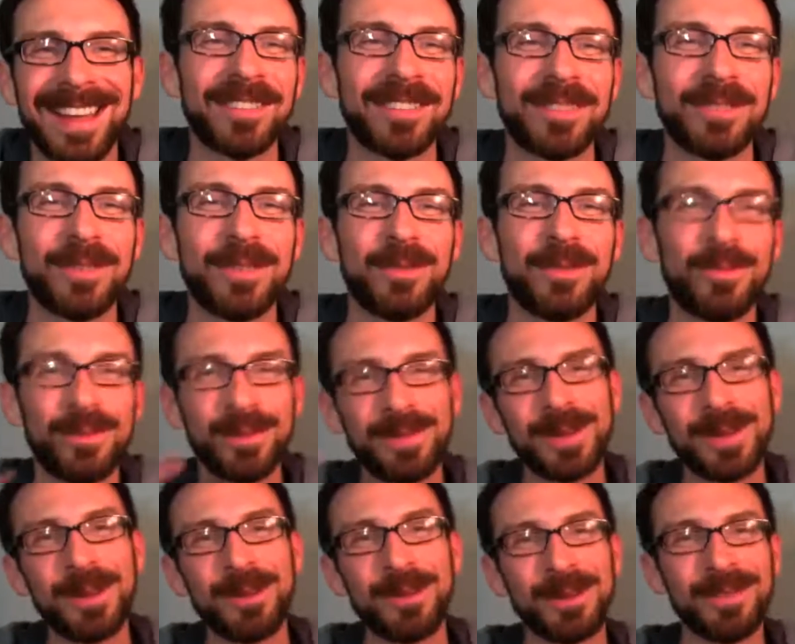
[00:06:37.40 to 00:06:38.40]
So we'll
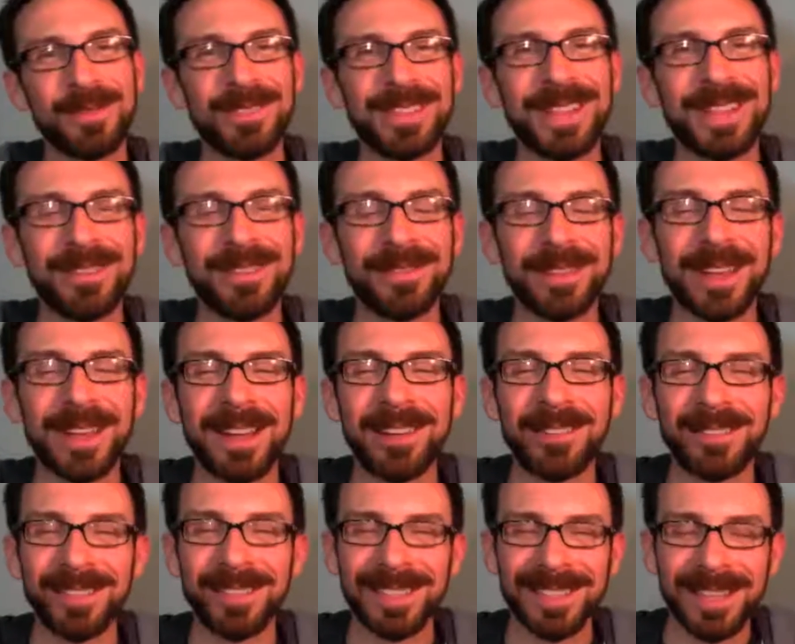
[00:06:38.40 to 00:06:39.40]
be going over there
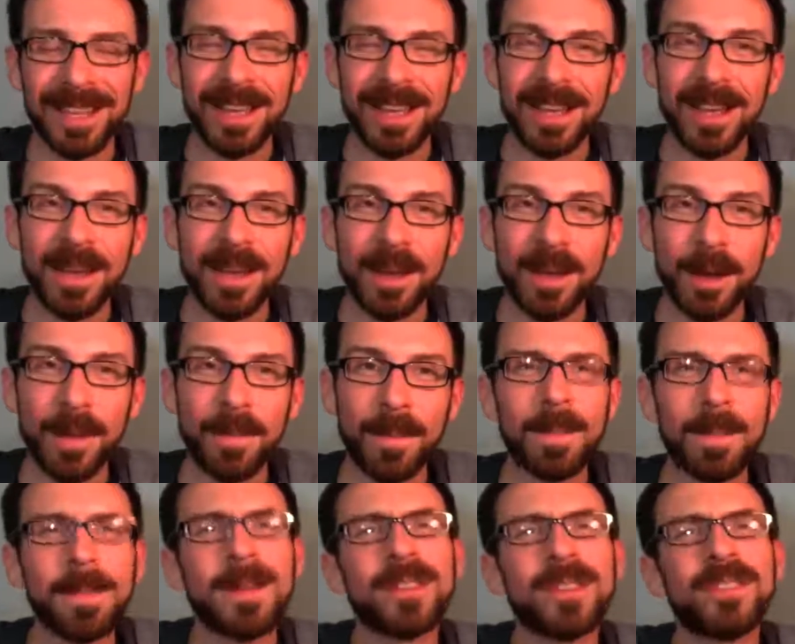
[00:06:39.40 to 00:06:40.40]
occasionally.
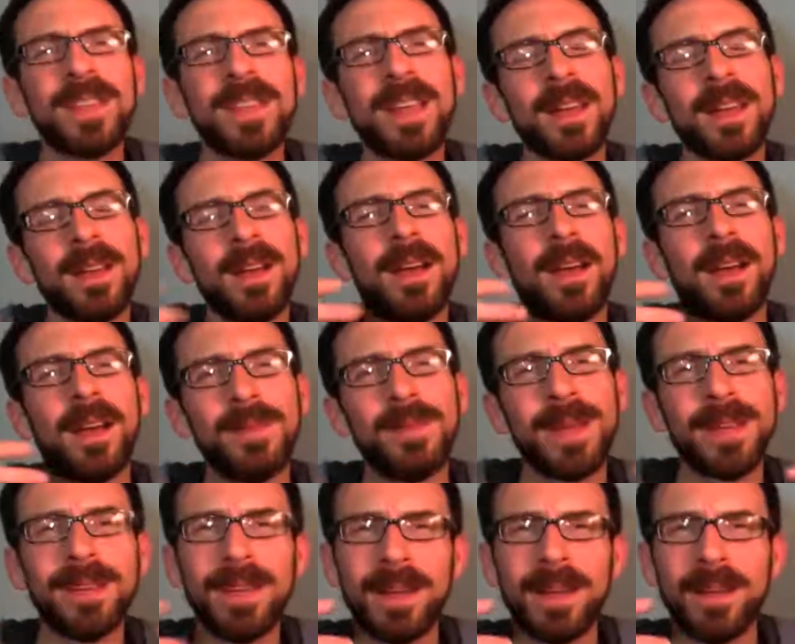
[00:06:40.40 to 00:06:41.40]
So yeah,
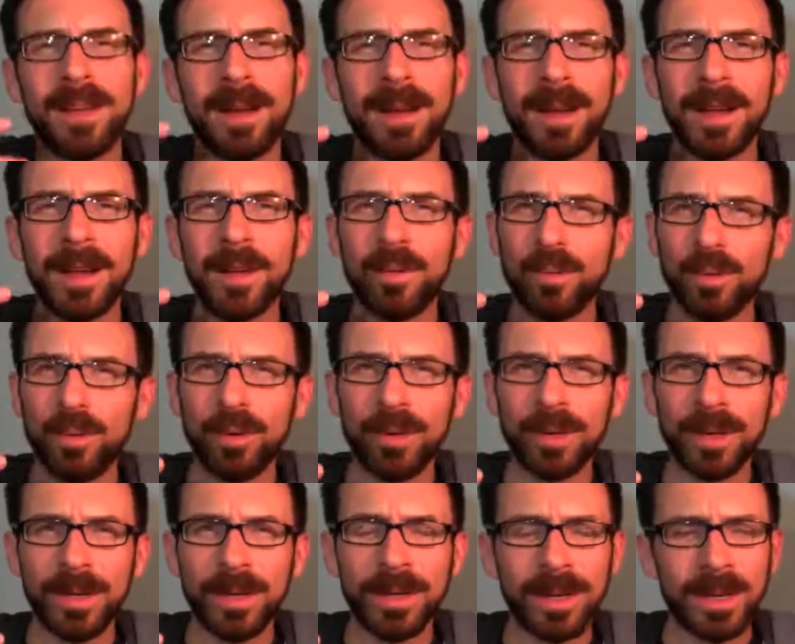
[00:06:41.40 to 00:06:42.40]
Amanda and I
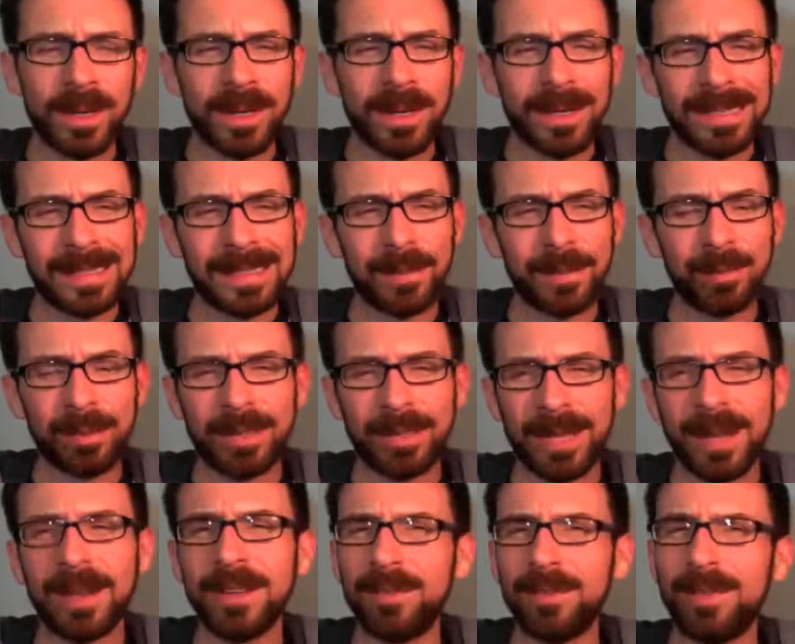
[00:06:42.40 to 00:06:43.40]
would
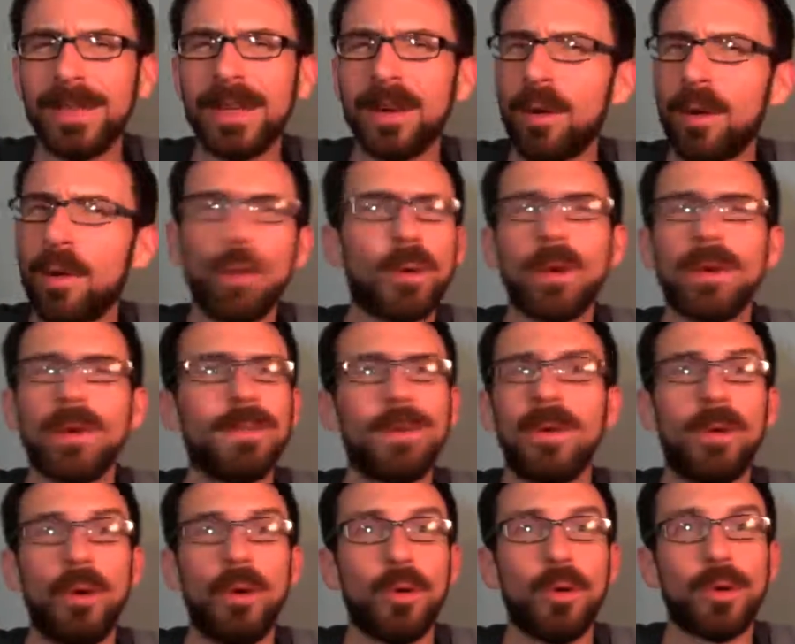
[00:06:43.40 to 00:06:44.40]
pretend to be a
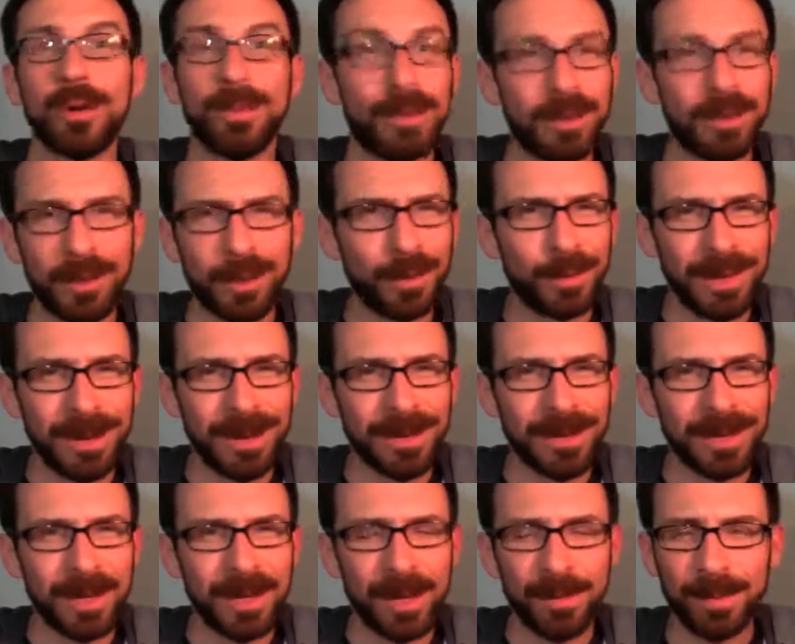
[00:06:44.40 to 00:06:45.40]
horrible, horrible old
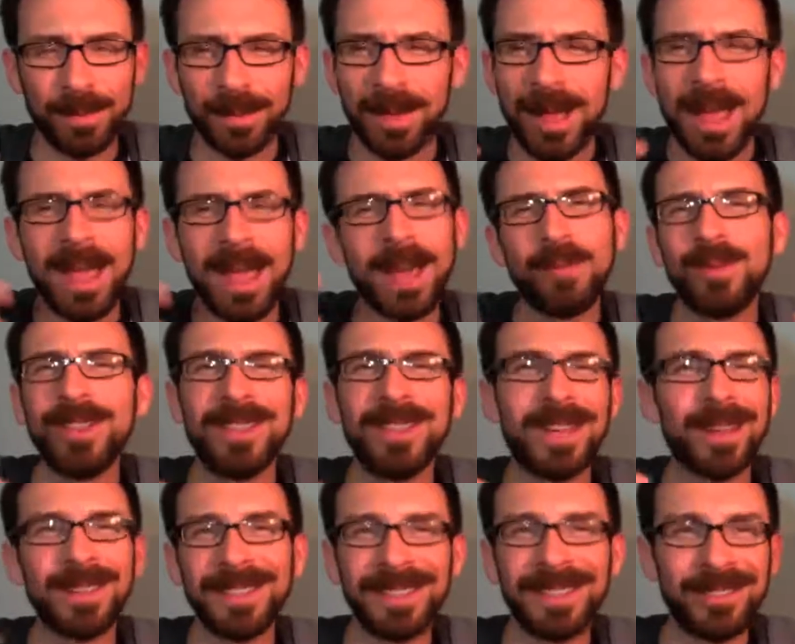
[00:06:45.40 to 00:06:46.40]
married couple, and we'd
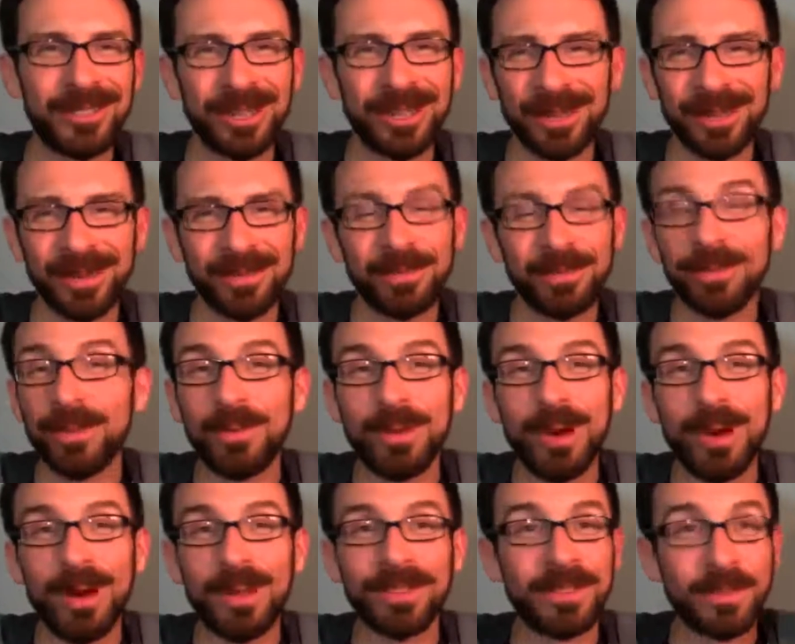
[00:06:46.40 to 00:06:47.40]
yell at each other through the
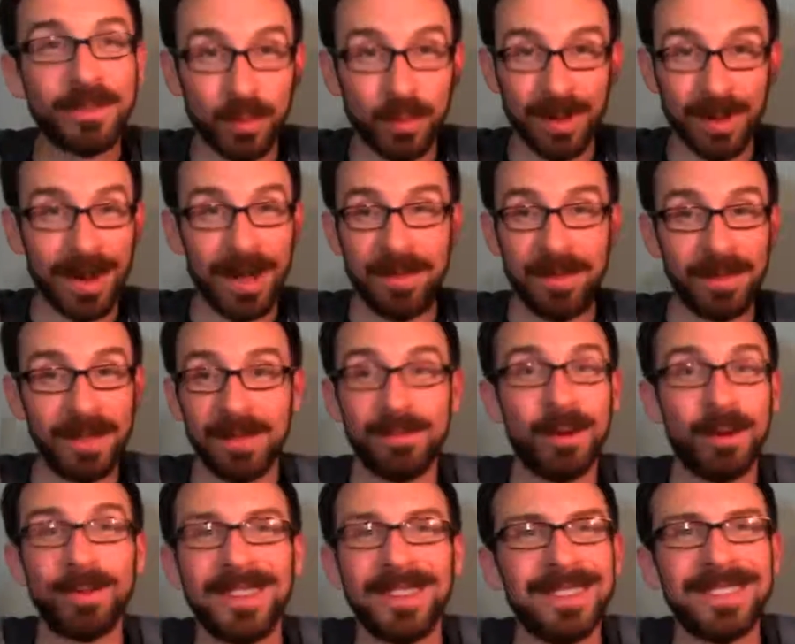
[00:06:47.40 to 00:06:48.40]
walls if we were having the
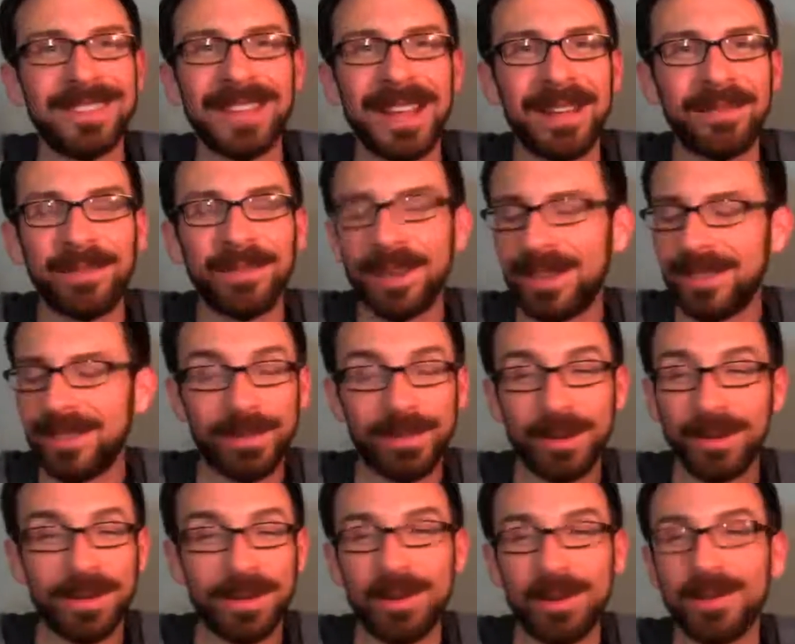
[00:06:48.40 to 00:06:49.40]
most insane fights
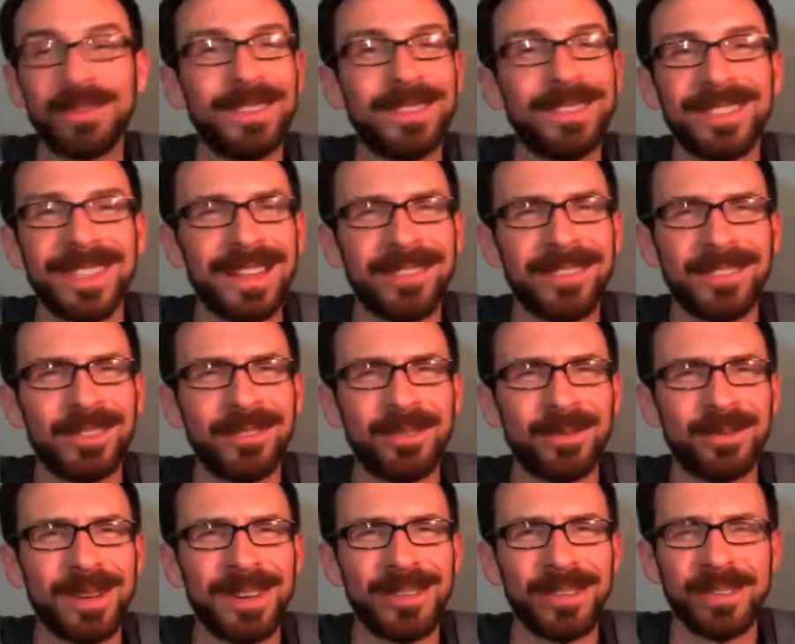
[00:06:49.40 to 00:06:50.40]
about the most insane
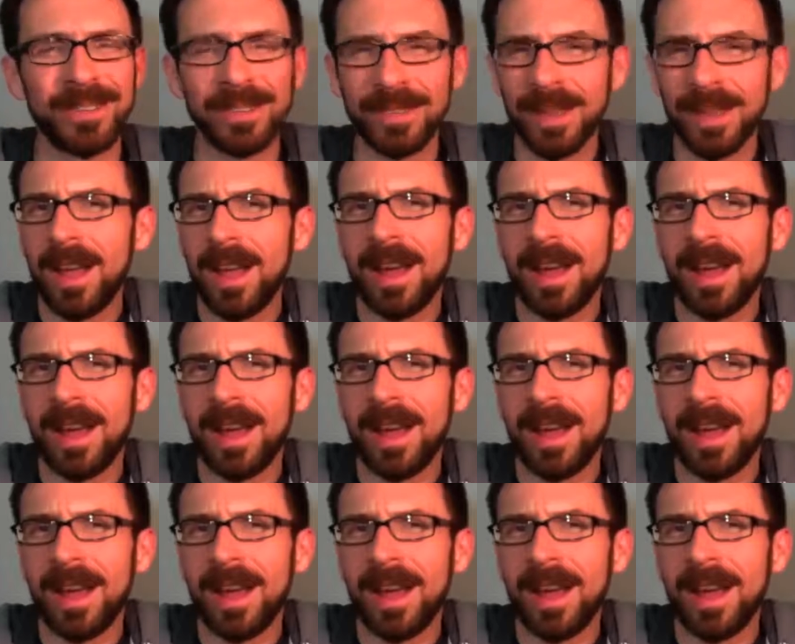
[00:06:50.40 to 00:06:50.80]
situations,